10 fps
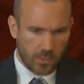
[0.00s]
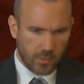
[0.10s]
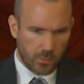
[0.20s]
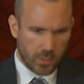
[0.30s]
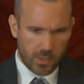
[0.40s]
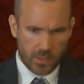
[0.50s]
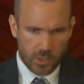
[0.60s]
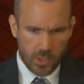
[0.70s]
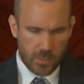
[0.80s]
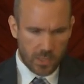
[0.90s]
which is a
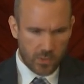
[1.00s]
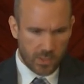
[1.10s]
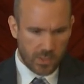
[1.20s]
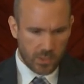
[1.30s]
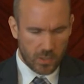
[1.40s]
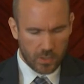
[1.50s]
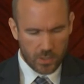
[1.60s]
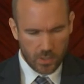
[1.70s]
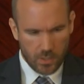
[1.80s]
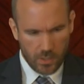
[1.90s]
geometric
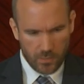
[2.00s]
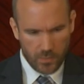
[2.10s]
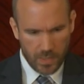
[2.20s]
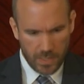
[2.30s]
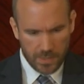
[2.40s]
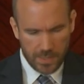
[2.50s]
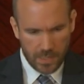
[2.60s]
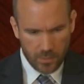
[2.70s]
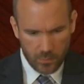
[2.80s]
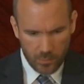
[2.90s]
structure of
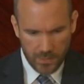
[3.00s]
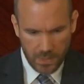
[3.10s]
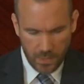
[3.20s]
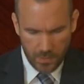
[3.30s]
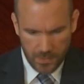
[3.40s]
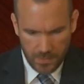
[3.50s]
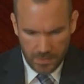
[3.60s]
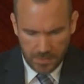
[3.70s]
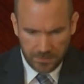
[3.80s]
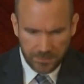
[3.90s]
hexagonal cells.
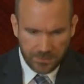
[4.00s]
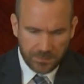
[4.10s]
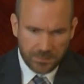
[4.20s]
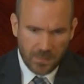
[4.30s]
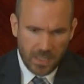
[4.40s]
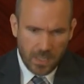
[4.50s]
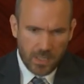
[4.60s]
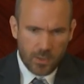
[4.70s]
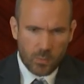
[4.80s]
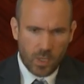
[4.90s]

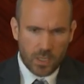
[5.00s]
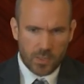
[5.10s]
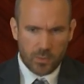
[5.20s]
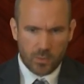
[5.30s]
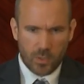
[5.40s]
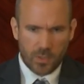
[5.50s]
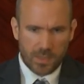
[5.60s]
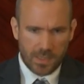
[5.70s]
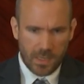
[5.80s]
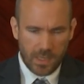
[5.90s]
In other words, you could
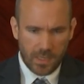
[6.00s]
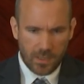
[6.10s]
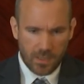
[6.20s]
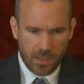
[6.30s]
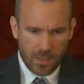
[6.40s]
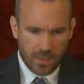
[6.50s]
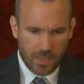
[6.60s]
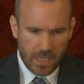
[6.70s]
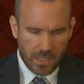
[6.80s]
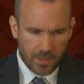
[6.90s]
say
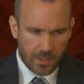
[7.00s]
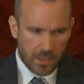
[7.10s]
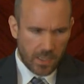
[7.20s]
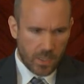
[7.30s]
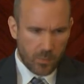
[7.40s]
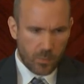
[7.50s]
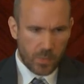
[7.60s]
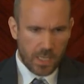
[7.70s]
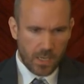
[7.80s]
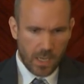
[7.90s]
that the
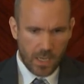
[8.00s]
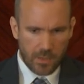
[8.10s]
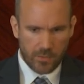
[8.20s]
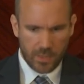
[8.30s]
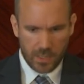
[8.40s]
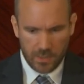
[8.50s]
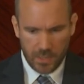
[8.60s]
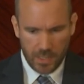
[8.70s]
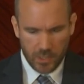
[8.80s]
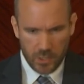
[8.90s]
beehive in
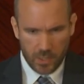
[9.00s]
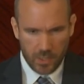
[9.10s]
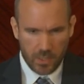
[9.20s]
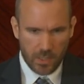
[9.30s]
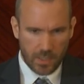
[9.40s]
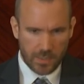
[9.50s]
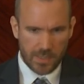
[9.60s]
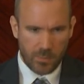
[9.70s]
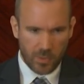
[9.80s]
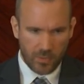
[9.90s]
nature
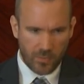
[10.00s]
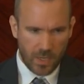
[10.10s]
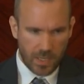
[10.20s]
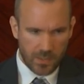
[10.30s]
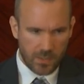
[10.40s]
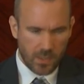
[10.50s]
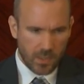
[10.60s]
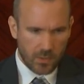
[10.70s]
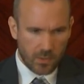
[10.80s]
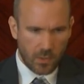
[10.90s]
exemplifies
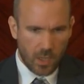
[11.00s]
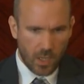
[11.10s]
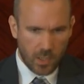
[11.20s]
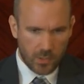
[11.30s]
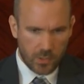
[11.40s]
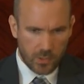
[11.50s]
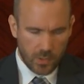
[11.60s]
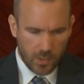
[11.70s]
the lodge.